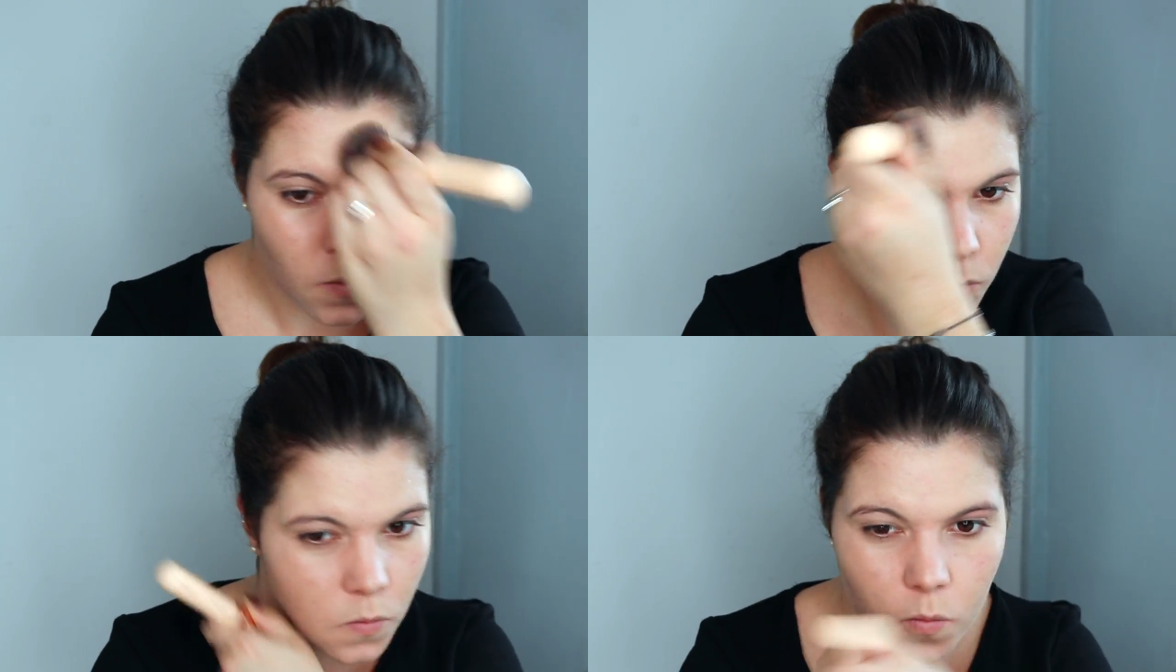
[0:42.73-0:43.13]

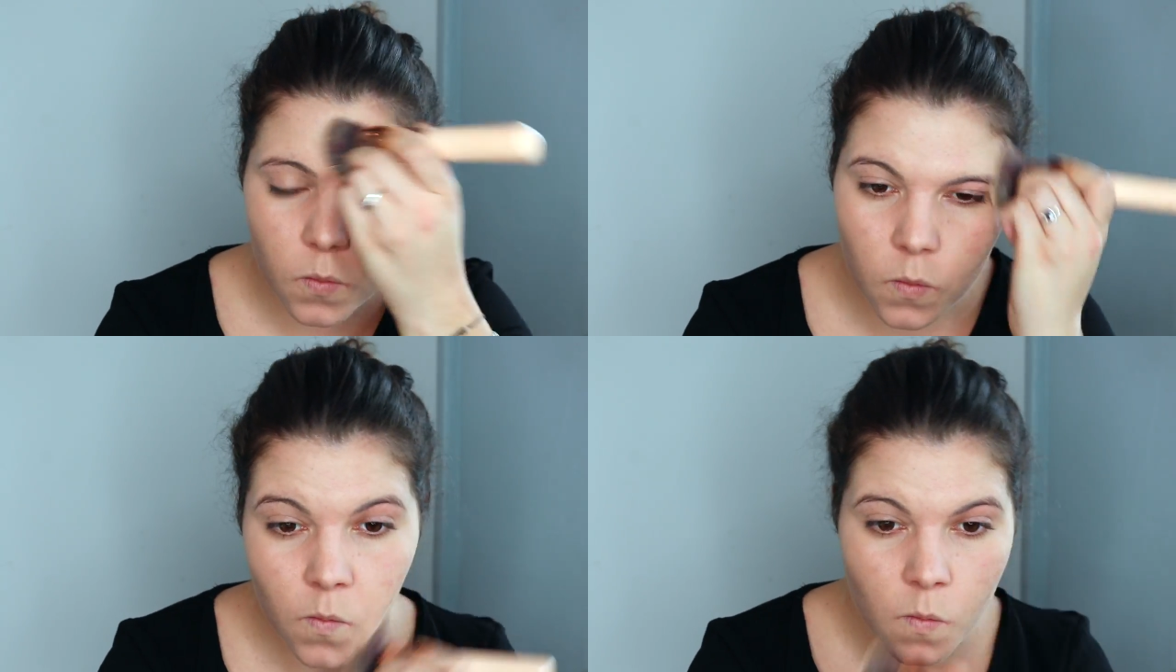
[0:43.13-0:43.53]
it
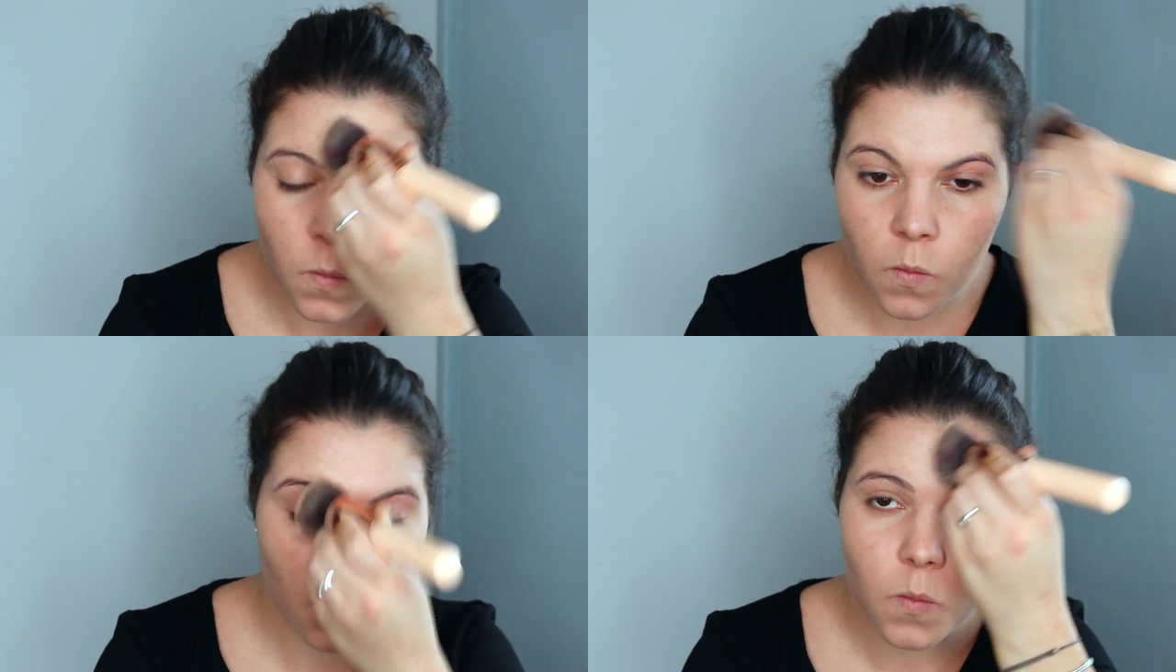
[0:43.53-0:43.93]
will
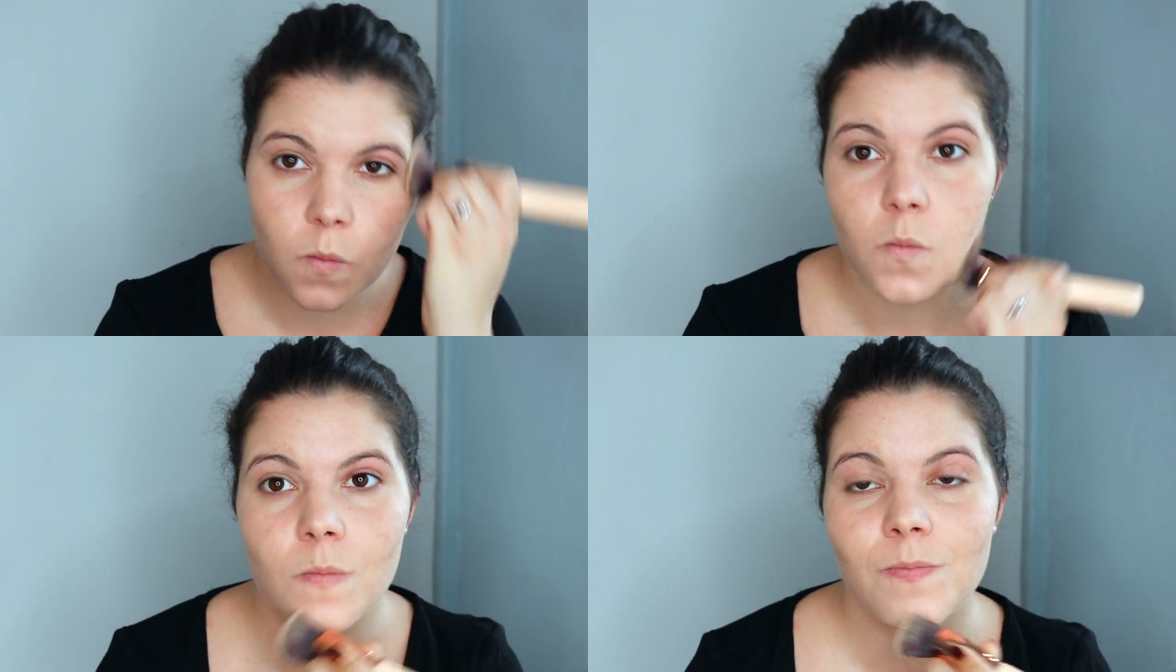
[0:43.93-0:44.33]

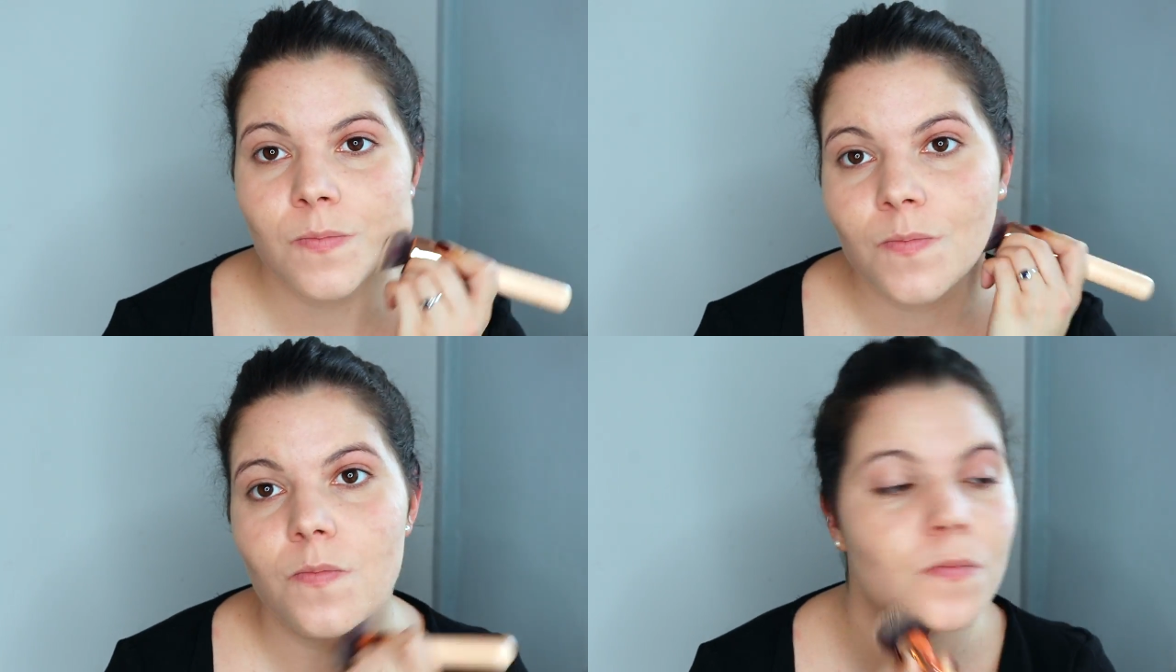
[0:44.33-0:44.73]
work,
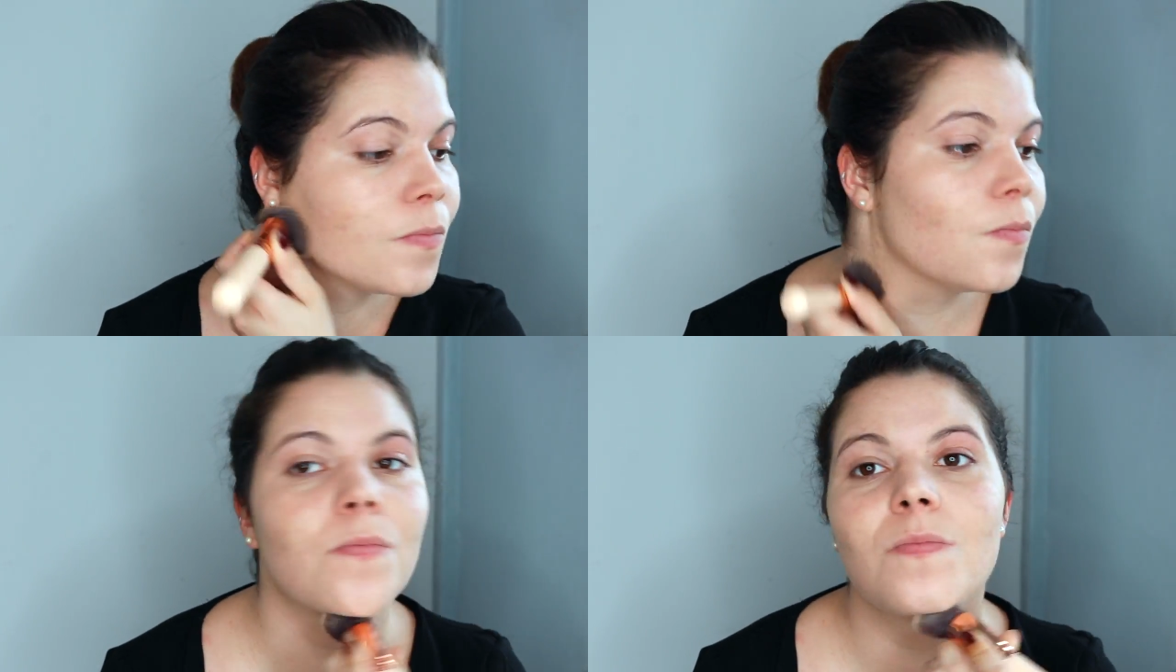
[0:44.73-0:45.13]
I hope.